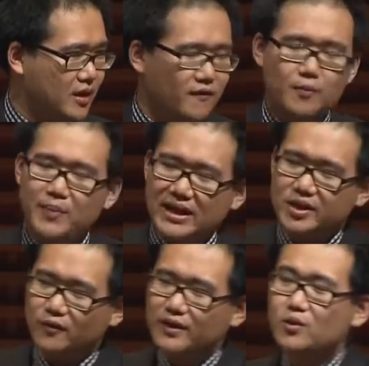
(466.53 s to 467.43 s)
For
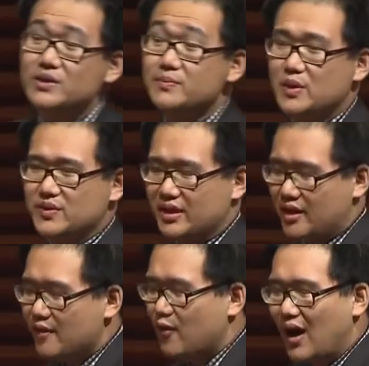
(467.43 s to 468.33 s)
Beethoven, it was music.
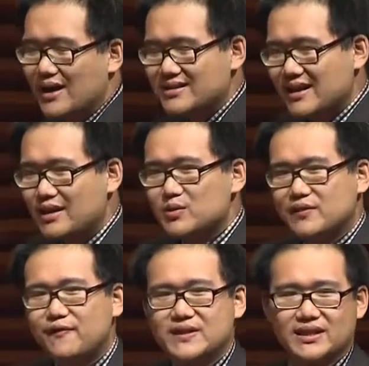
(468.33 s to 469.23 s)
For Einstein, it was
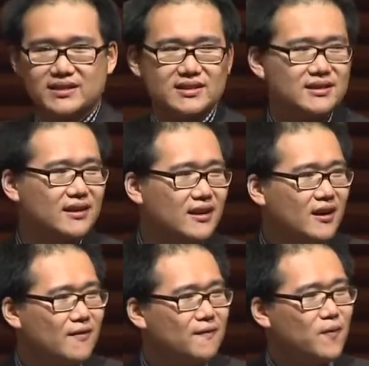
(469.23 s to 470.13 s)
physics.
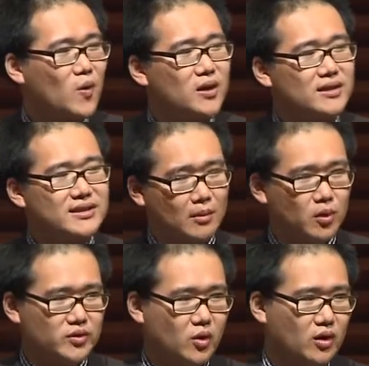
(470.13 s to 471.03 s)
For
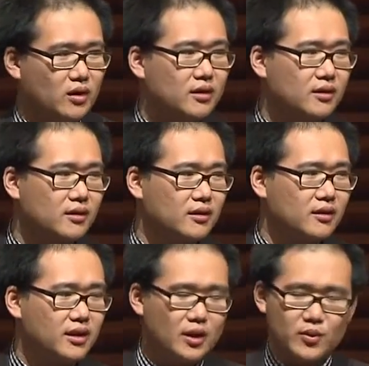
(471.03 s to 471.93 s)
Dumbledore,
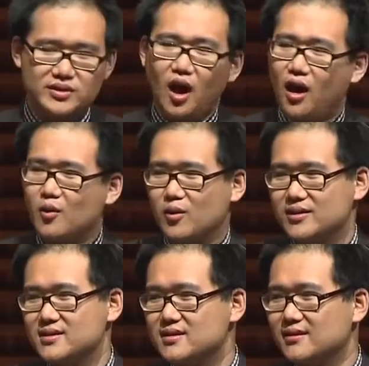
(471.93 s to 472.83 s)
it was
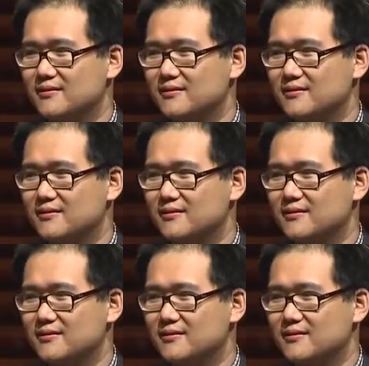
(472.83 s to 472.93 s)
Hogwarts.